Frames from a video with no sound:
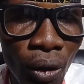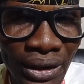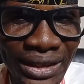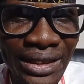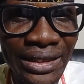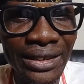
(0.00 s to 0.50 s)

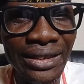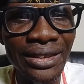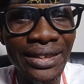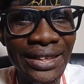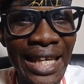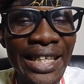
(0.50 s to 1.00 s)
cut it,
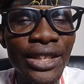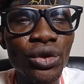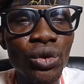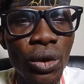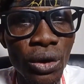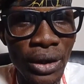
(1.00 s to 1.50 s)

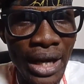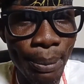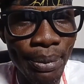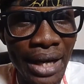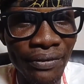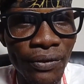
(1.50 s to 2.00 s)
send it to all
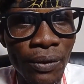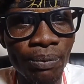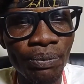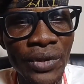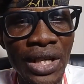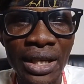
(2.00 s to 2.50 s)
other
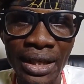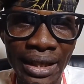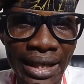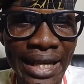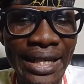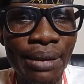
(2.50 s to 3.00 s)
platforms.
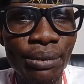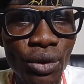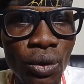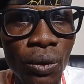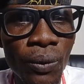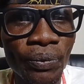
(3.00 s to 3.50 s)
Let
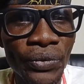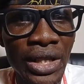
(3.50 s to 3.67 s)
them know.